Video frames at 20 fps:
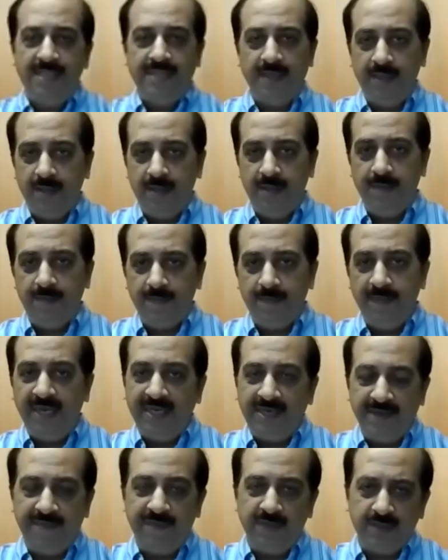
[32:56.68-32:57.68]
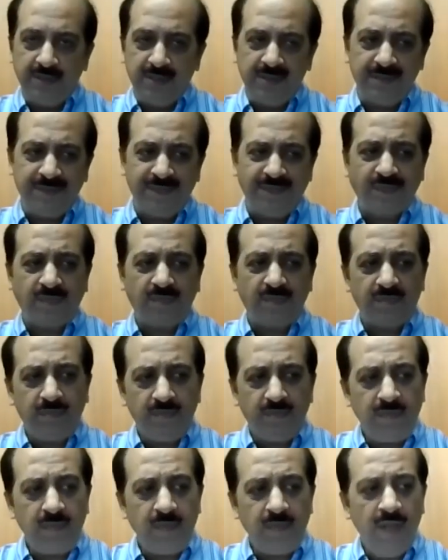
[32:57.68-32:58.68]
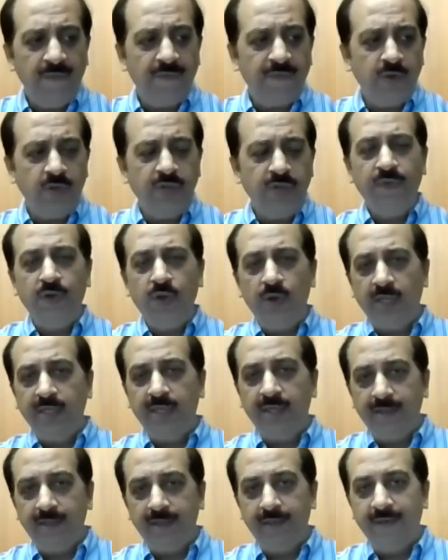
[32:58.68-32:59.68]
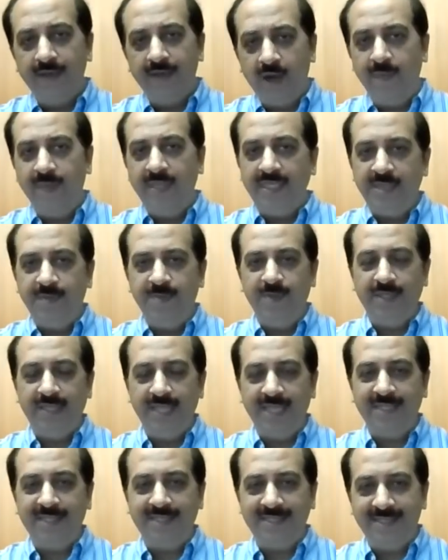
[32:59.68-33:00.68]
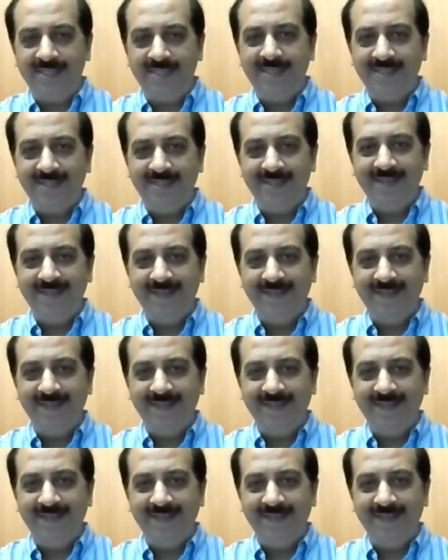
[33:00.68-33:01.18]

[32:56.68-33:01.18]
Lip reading: a big difference. Of course, a few other hobbies, but that's,